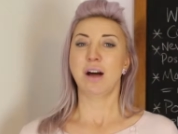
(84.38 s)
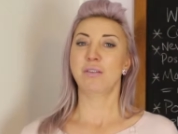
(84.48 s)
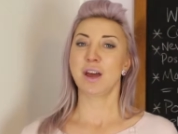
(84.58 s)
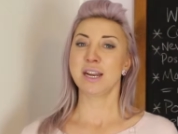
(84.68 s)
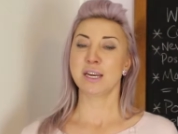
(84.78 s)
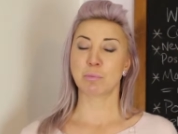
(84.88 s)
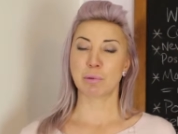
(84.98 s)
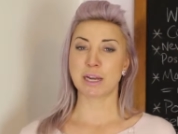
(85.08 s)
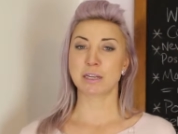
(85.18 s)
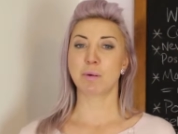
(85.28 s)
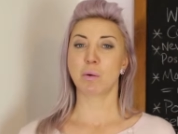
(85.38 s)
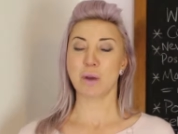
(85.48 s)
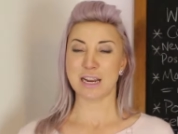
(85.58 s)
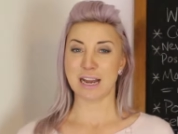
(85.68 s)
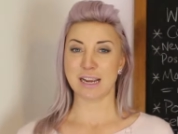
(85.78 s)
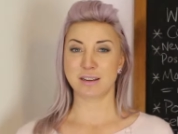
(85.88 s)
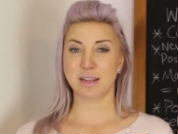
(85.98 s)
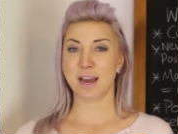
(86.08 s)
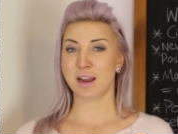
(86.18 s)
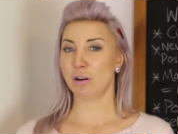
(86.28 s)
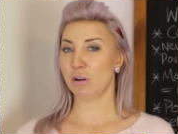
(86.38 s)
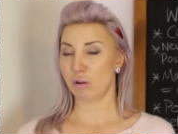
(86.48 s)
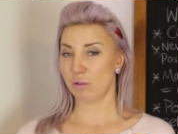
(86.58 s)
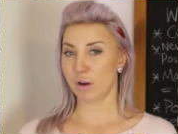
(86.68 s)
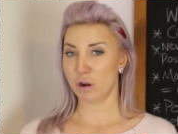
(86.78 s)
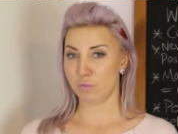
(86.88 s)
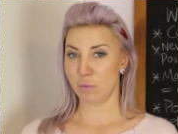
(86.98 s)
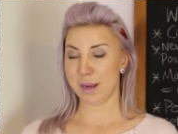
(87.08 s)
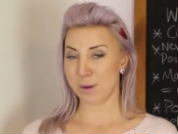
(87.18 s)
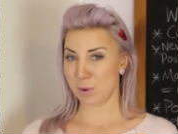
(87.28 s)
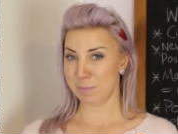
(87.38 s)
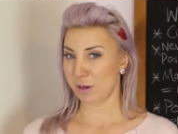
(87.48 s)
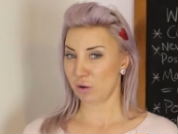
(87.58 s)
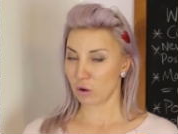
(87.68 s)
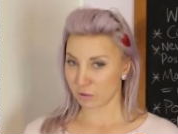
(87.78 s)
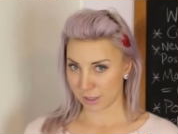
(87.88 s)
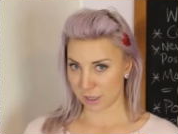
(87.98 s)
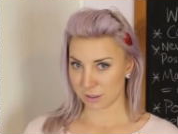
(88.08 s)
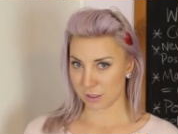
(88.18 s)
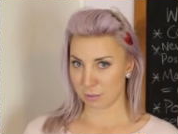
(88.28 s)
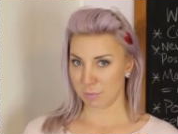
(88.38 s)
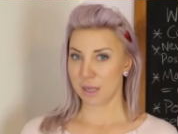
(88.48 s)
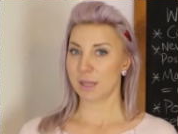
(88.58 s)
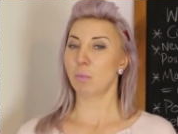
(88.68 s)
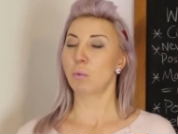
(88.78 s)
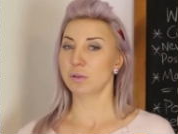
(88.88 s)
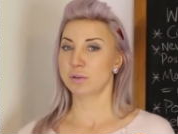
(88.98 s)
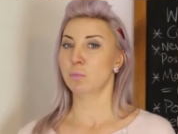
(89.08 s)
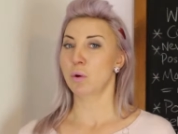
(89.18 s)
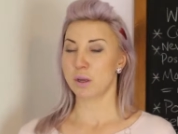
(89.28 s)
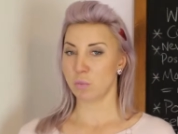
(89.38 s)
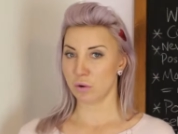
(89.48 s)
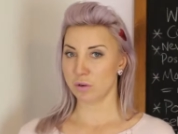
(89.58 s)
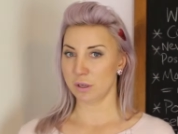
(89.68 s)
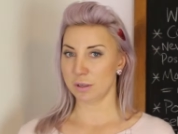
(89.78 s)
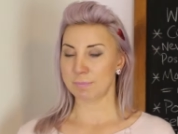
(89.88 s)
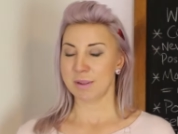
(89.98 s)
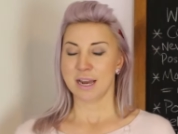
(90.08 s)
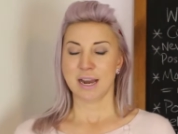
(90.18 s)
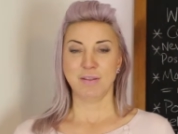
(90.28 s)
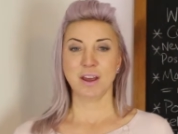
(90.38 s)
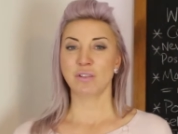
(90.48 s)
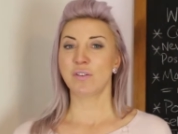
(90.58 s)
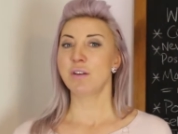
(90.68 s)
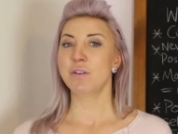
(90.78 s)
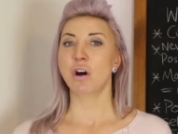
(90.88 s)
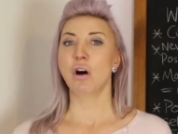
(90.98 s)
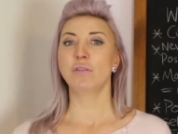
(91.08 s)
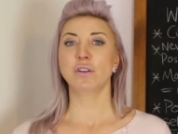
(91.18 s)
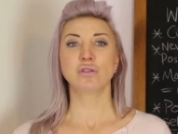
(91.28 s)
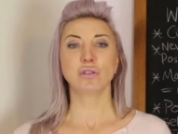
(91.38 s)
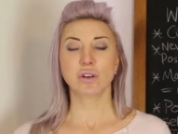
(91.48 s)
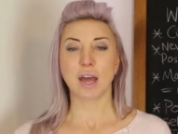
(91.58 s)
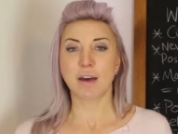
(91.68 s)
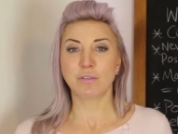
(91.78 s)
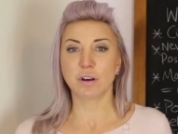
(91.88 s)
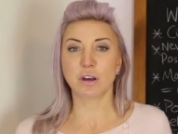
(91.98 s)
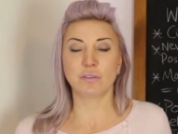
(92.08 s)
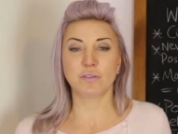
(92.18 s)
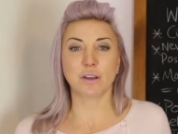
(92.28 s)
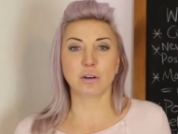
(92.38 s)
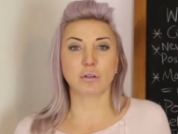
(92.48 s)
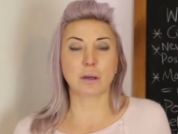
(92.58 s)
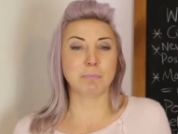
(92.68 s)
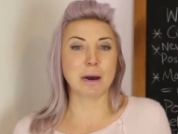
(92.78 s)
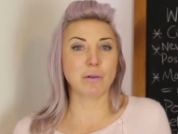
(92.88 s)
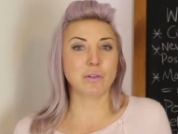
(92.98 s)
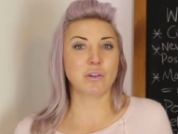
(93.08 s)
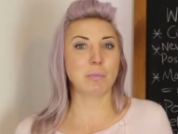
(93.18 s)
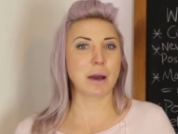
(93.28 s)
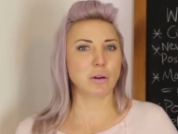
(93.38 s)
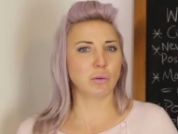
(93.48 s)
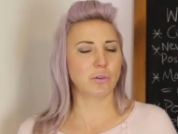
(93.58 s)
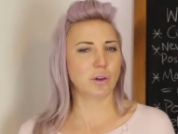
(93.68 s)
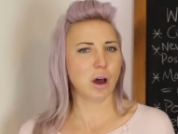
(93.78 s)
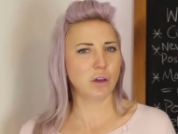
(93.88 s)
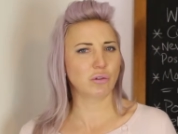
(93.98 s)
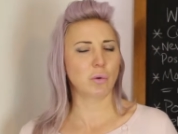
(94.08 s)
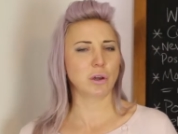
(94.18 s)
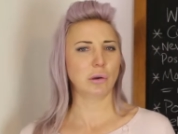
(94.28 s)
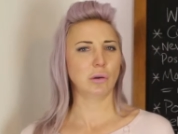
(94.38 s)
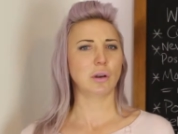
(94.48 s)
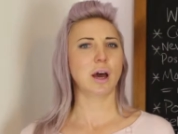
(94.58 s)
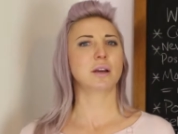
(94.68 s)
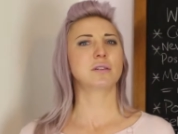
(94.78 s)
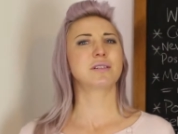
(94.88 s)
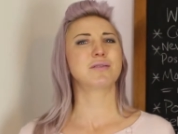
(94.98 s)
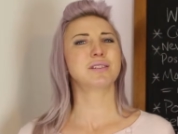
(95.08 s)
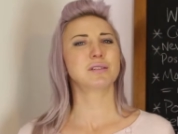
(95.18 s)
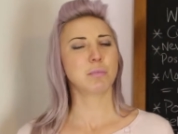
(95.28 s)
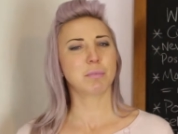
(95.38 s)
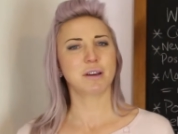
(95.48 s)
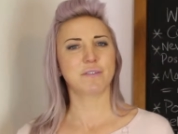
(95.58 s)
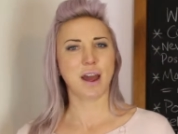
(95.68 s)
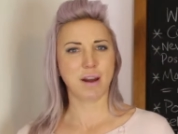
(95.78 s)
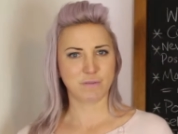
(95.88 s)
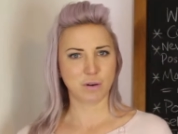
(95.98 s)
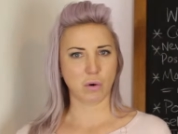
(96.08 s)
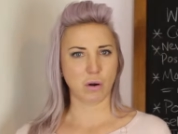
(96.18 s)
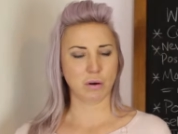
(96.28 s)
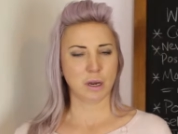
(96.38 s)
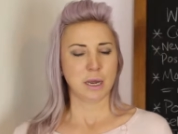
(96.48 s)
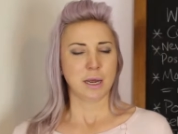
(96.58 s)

and then he complained to me a week later that he had a lot of overweight women contacting him. That wasn't what he wanted. And that's fair enough, you shouldn't ever feel embarrassed about your size or what you look like because there is somebody for everyone